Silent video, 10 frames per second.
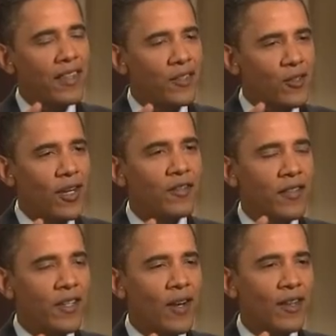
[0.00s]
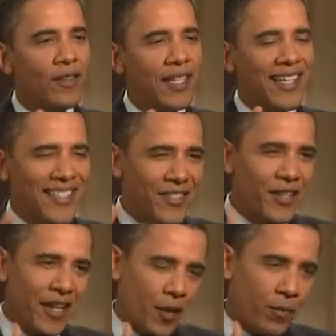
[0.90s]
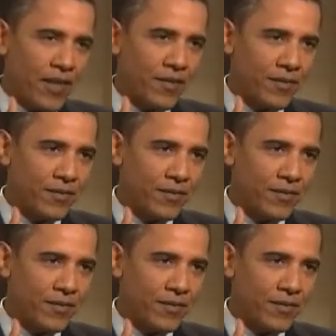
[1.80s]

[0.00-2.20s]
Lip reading: and they're trying to figure out, is this going to help me?